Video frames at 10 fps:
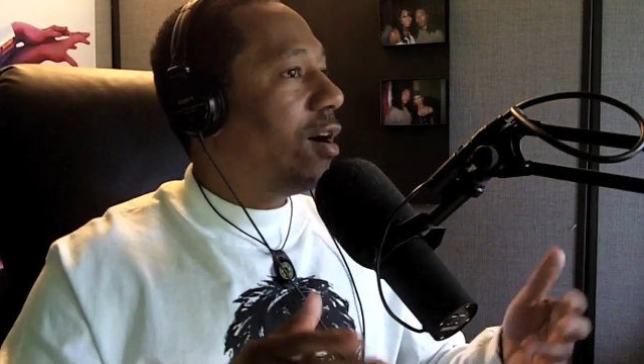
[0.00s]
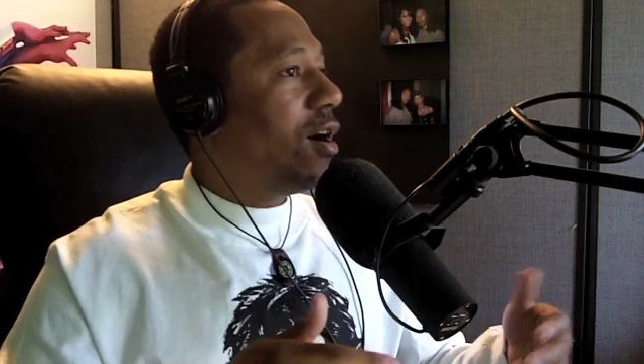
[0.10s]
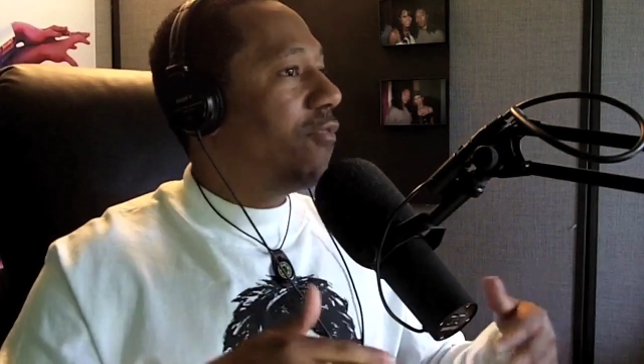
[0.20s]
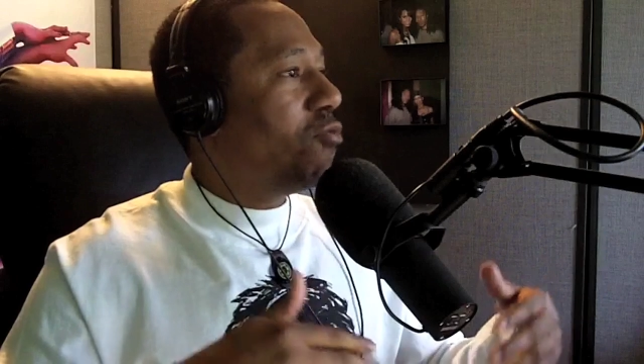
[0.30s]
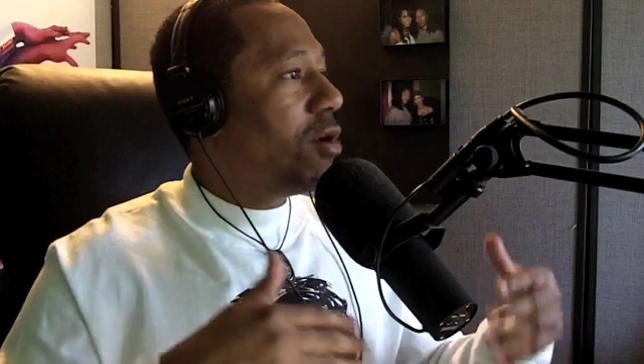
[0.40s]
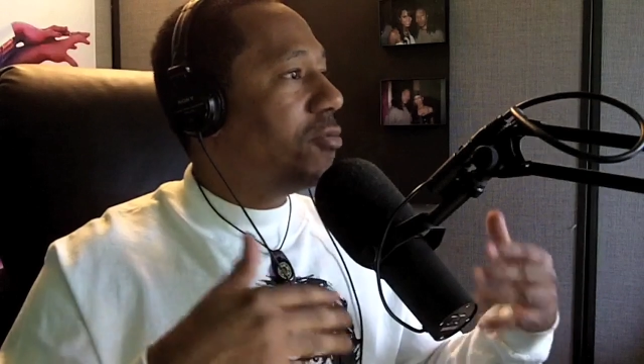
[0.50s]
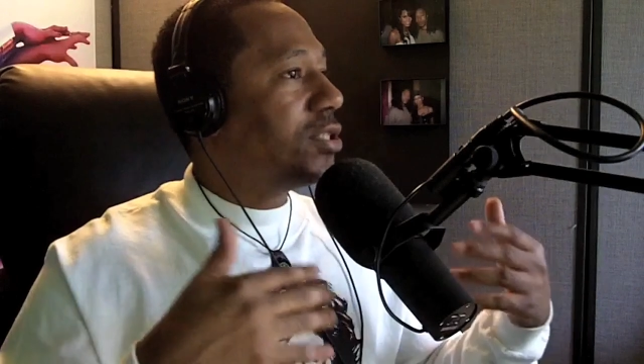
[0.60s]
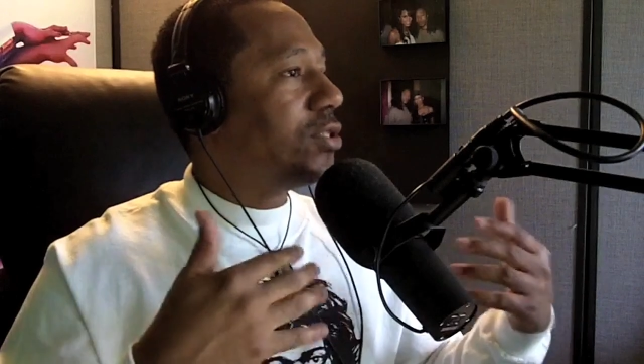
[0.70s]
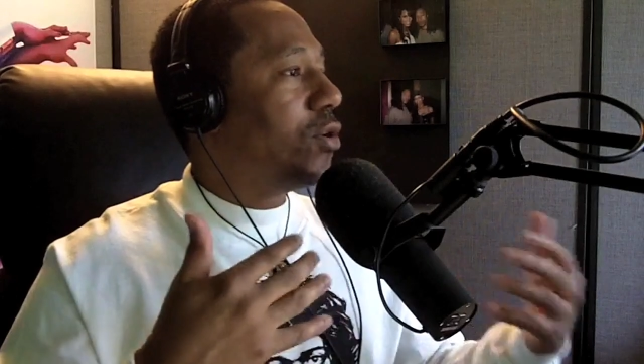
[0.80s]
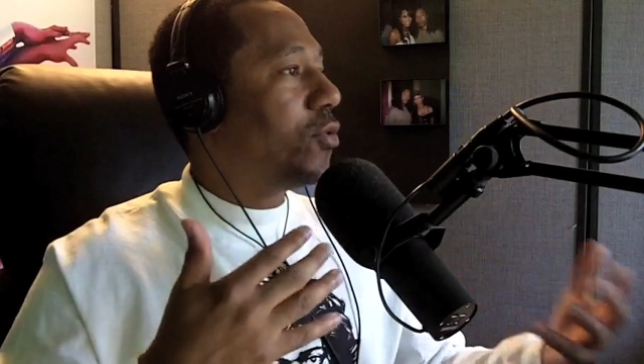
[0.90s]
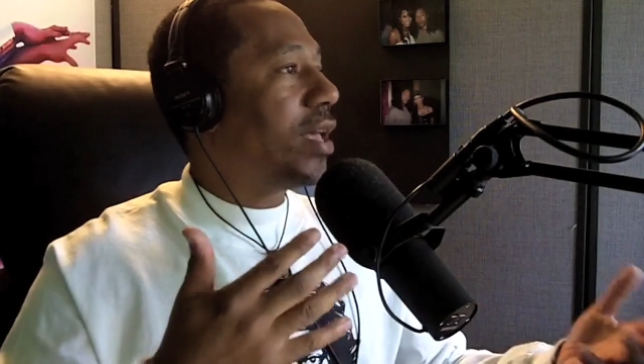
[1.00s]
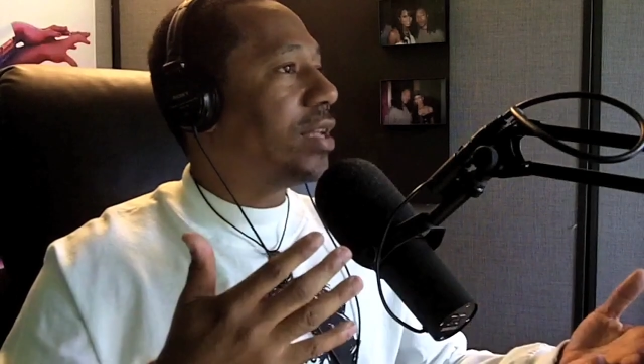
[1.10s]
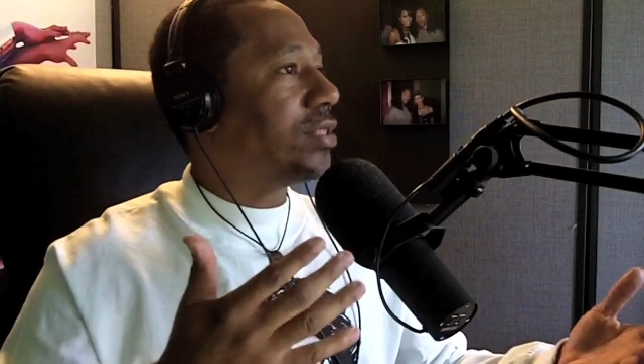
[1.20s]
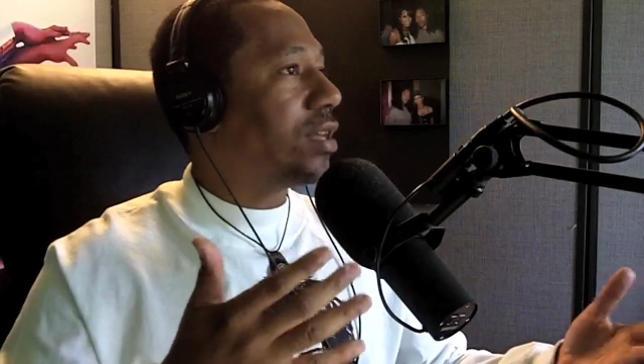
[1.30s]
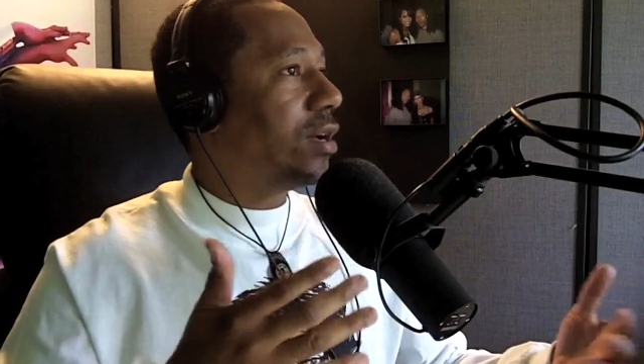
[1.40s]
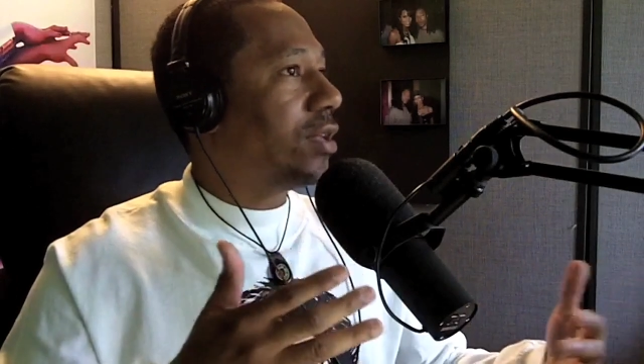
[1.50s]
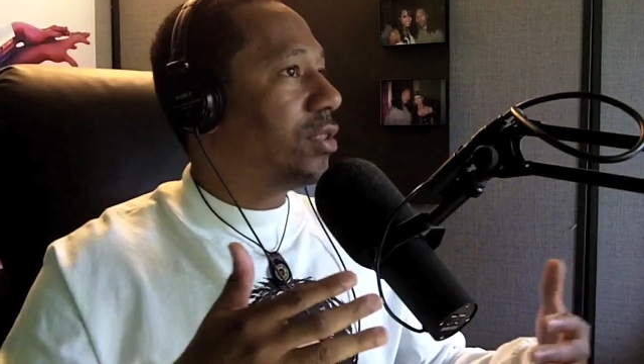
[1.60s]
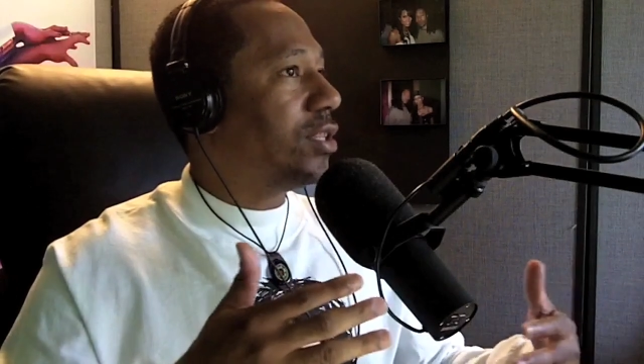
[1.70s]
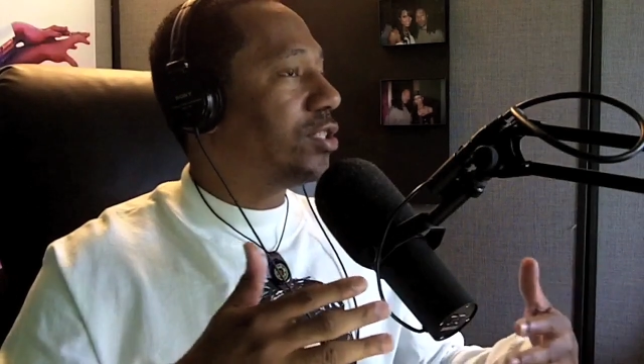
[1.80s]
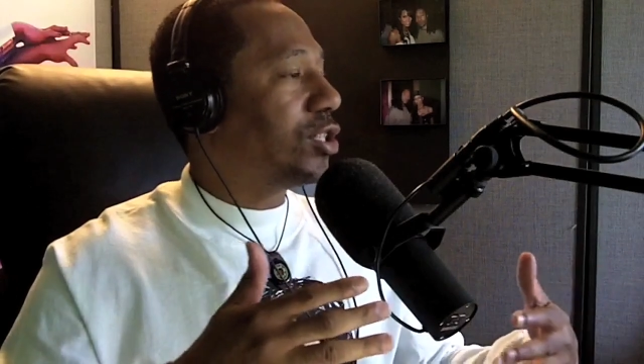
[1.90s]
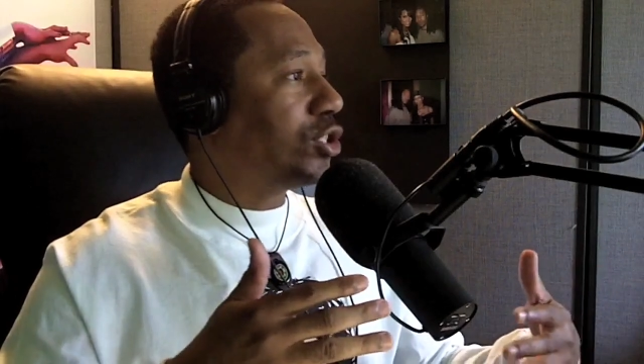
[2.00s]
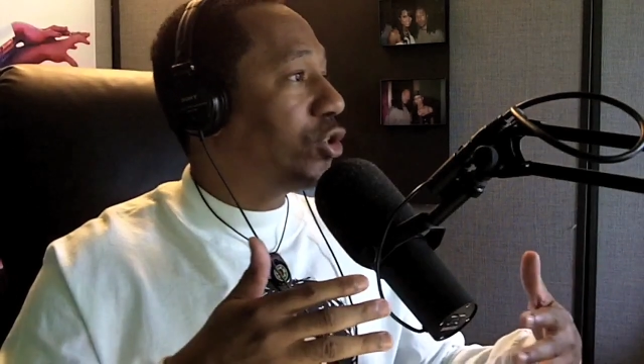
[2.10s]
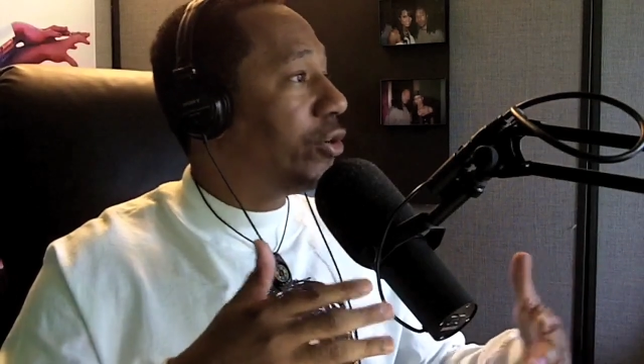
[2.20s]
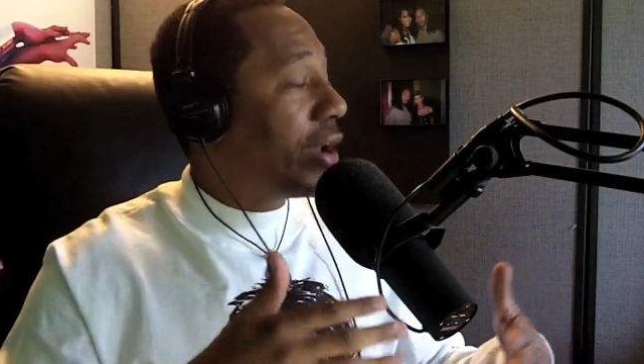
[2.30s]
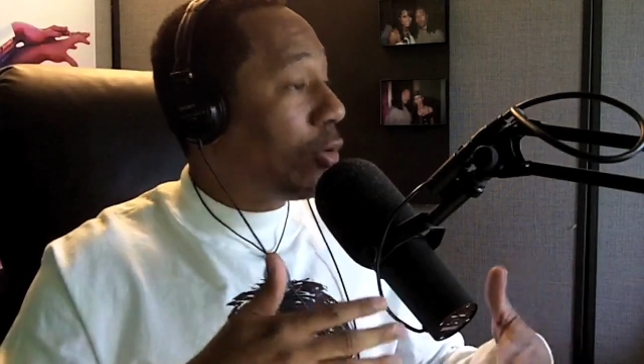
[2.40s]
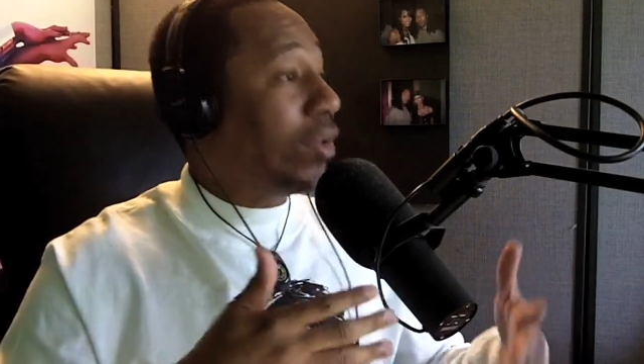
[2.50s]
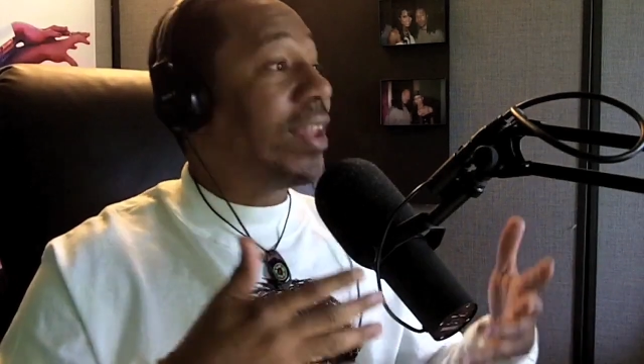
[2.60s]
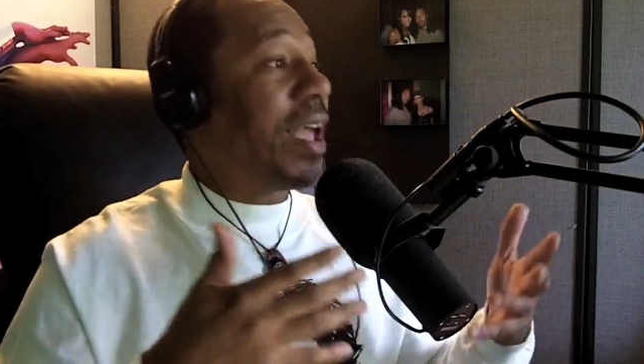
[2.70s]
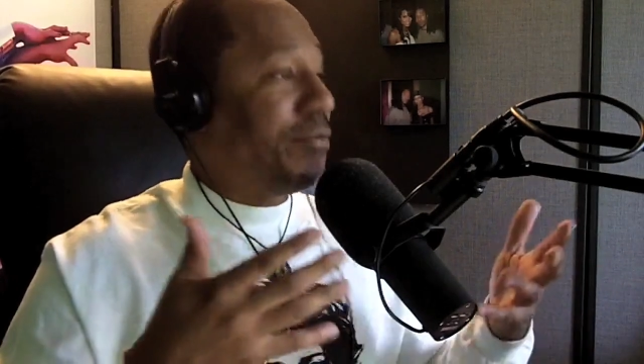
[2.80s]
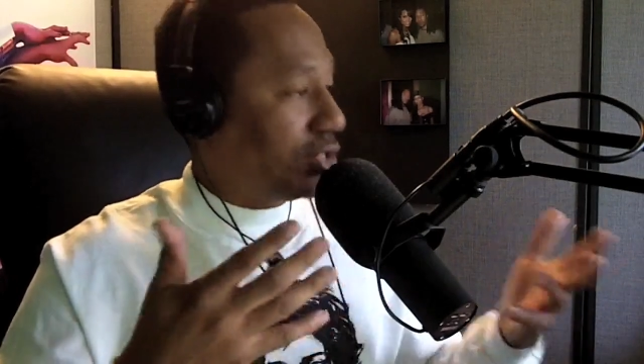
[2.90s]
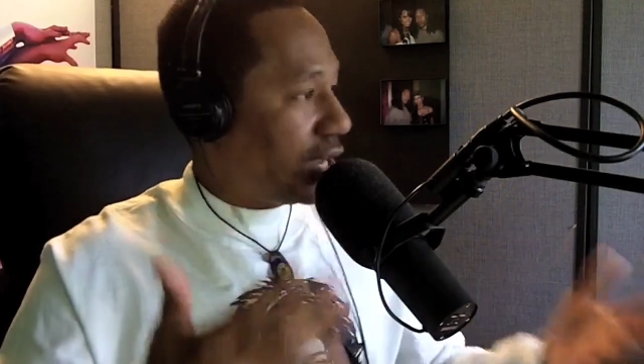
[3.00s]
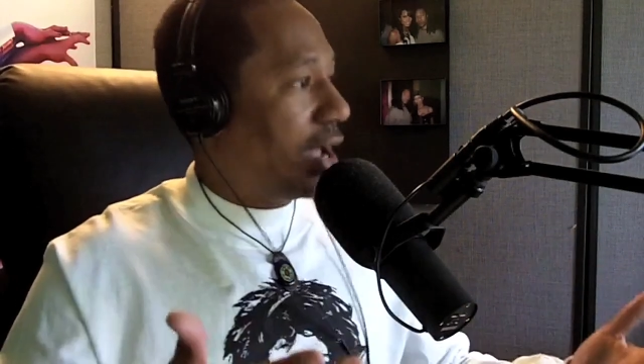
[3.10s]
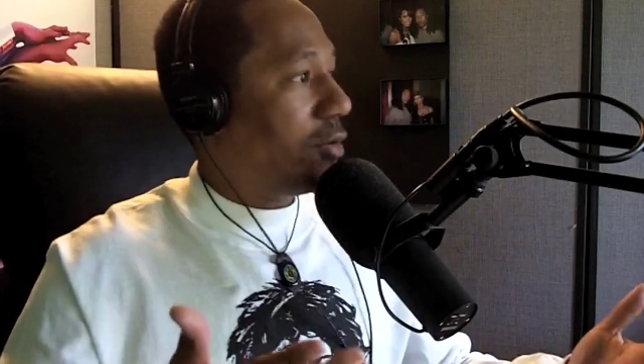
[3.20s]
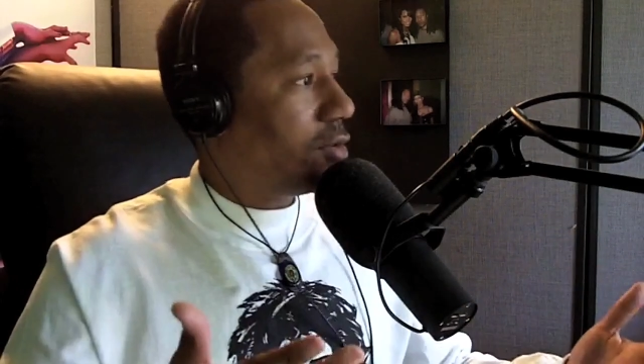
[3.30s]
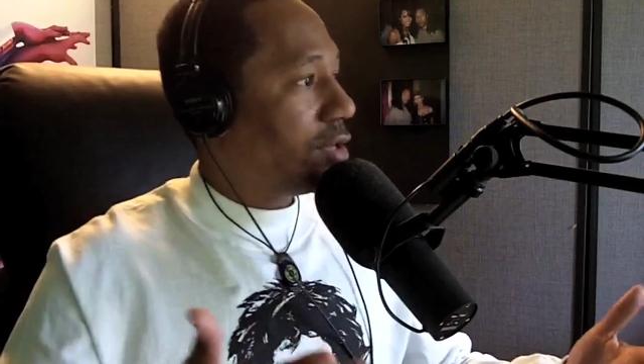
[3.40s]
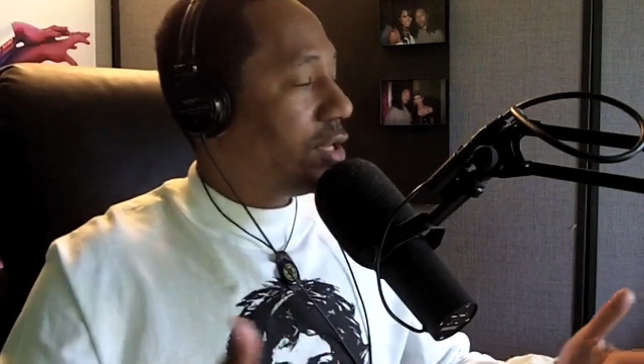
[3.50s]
of what was known as the Sir Darryl lifestyle.